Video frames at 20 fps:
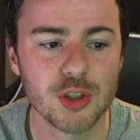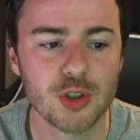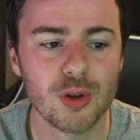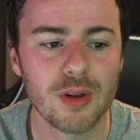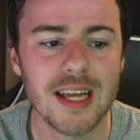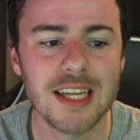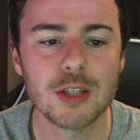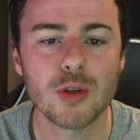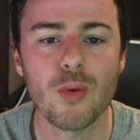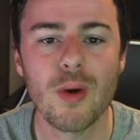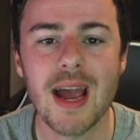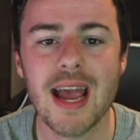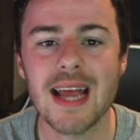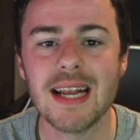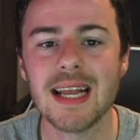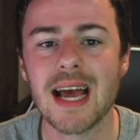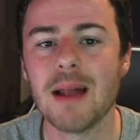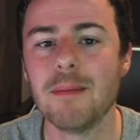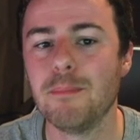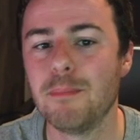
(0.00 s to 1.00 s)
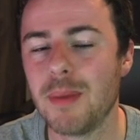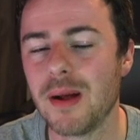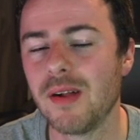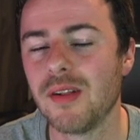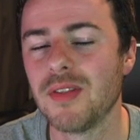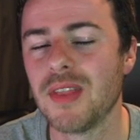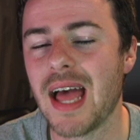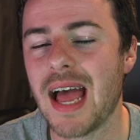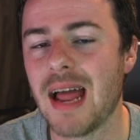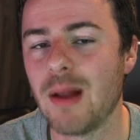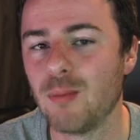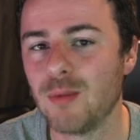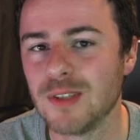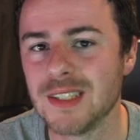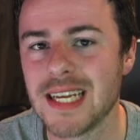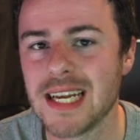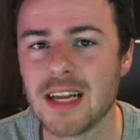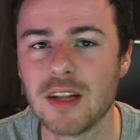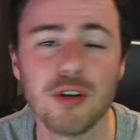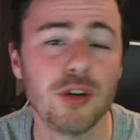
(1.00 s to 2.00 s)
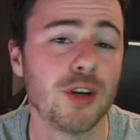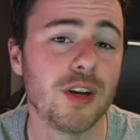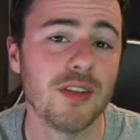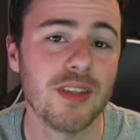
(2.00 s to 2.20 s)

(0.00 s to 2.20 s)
So let's go ahead and build that, and we'll take a look